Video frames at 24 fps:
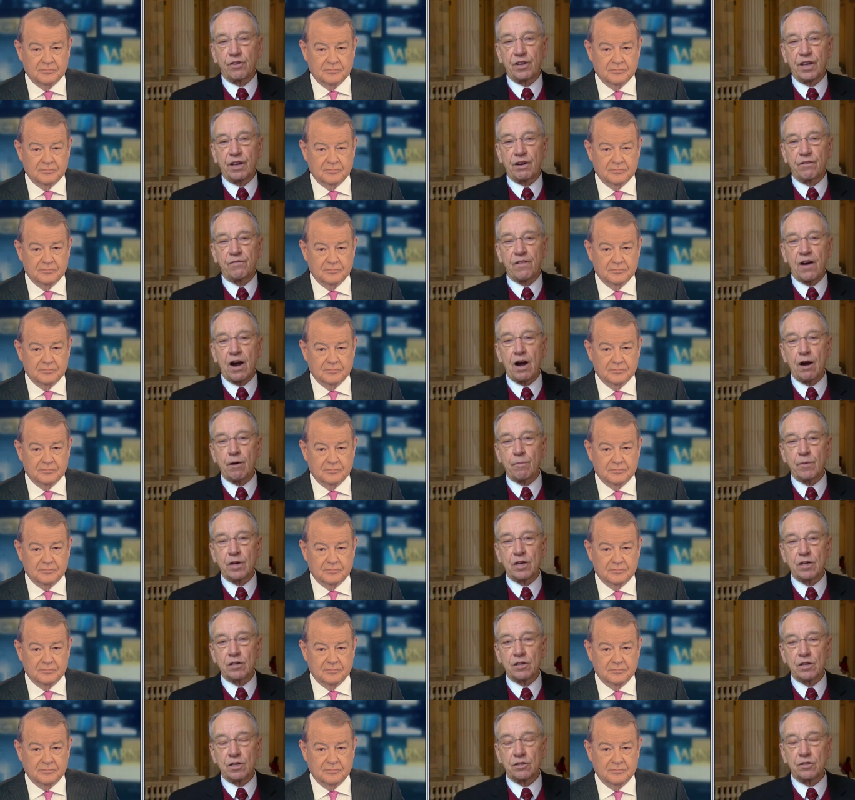Speaker 1: for the
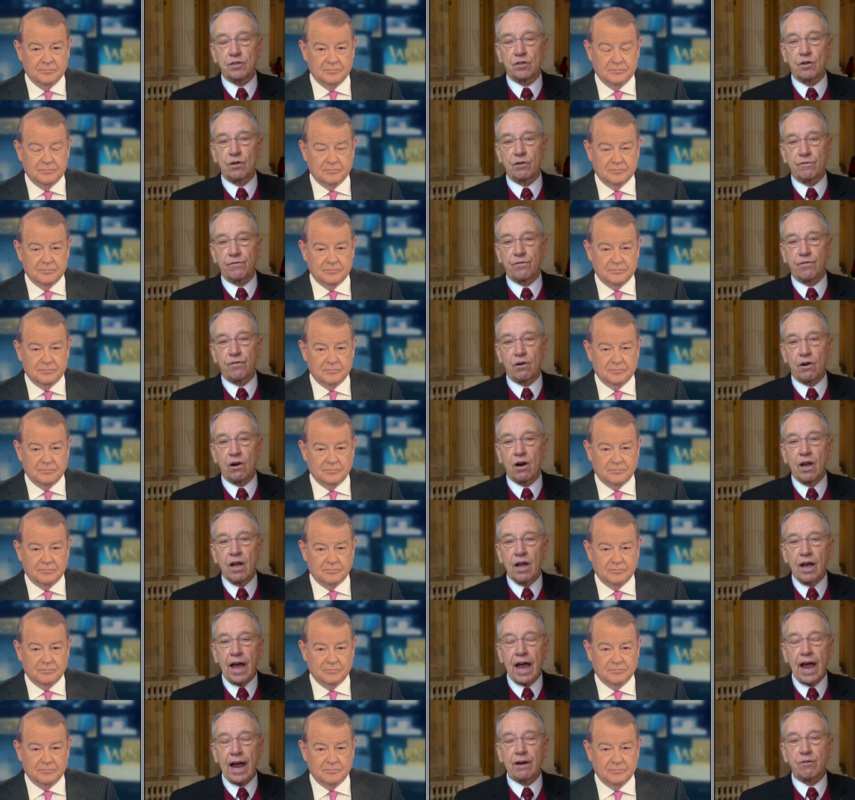environment, it's good for
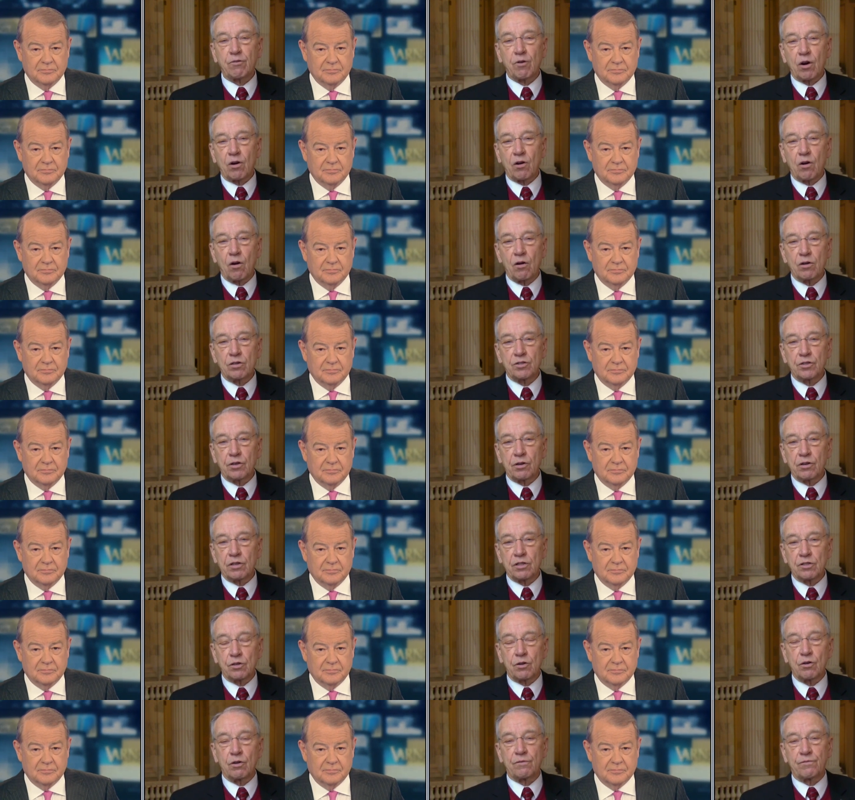
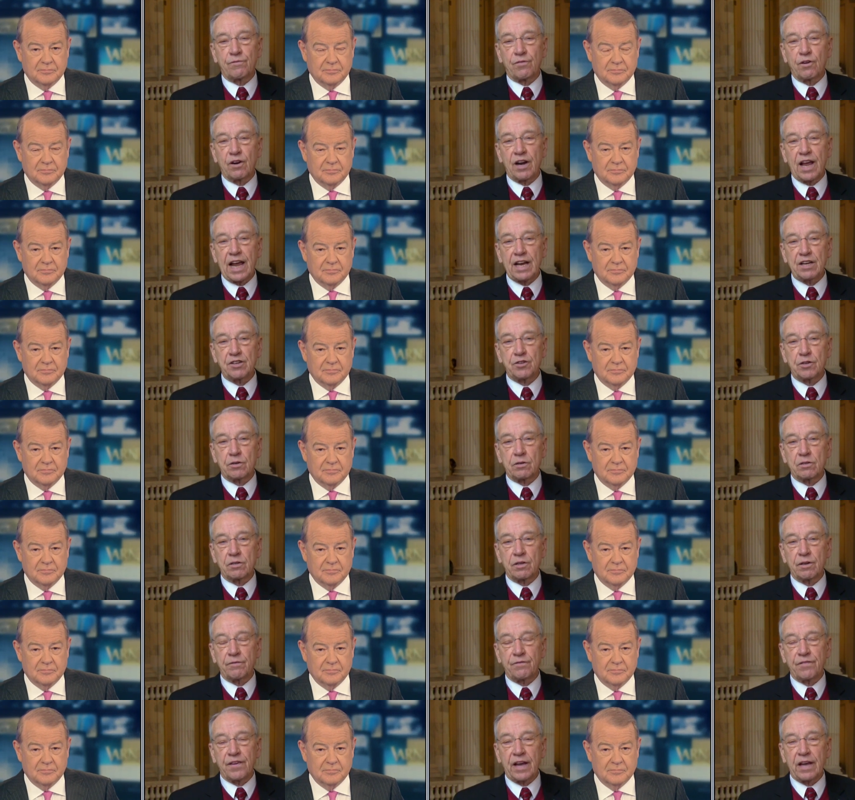agriculture, it's good for
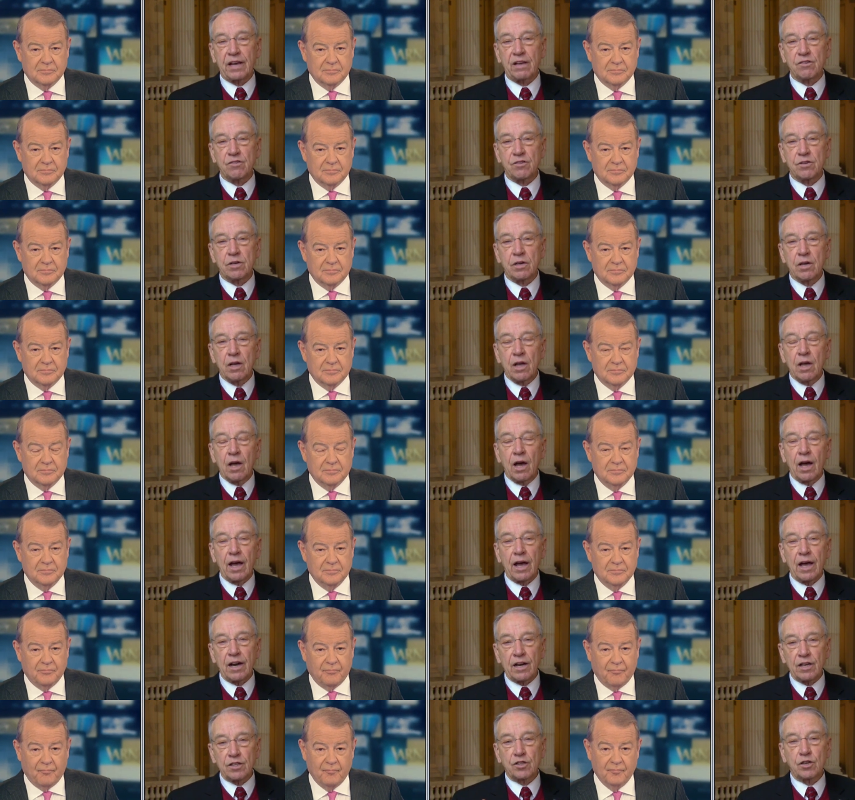national defense,
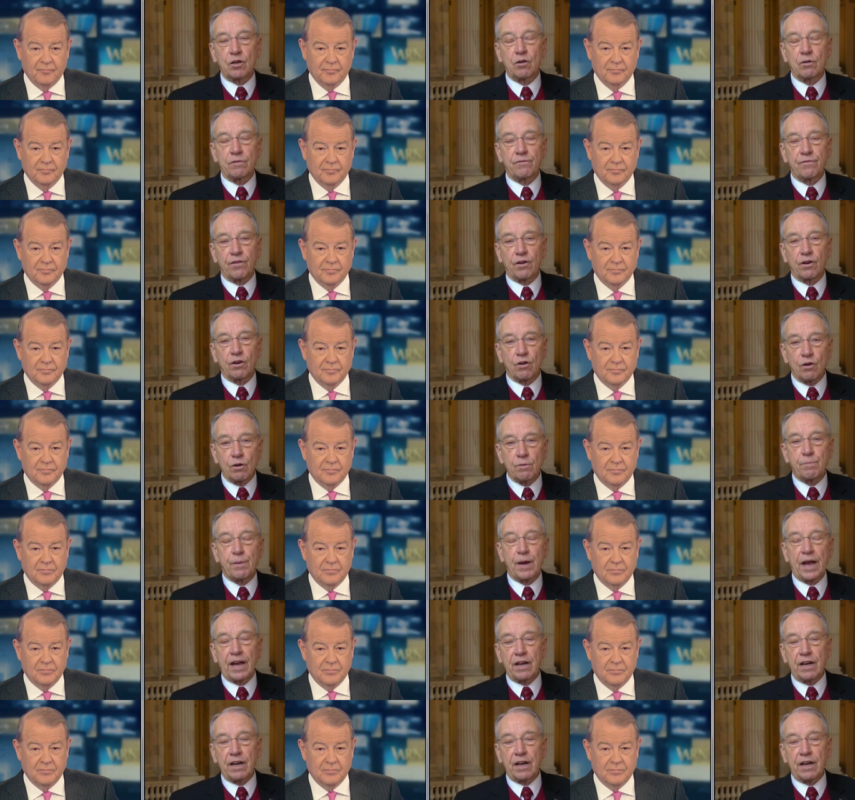and it's good for good